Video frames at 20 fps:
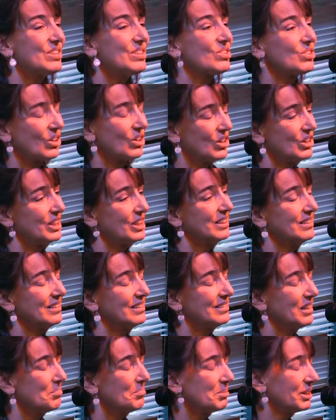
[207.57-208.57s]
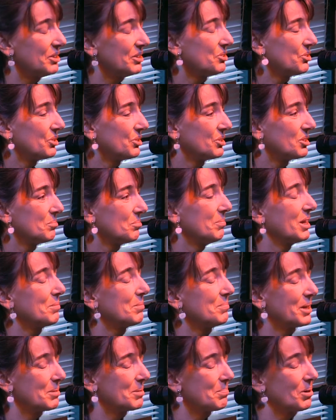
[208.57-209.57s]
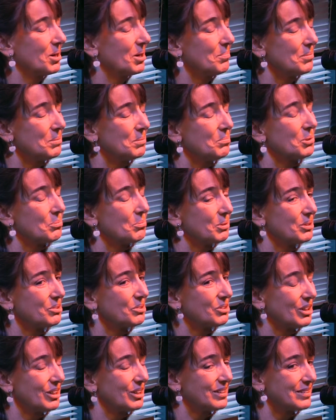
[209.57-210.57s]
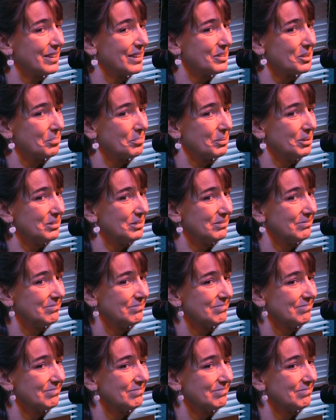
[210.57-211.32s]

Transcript: started demolition to make my apartment more wheelchair accessible.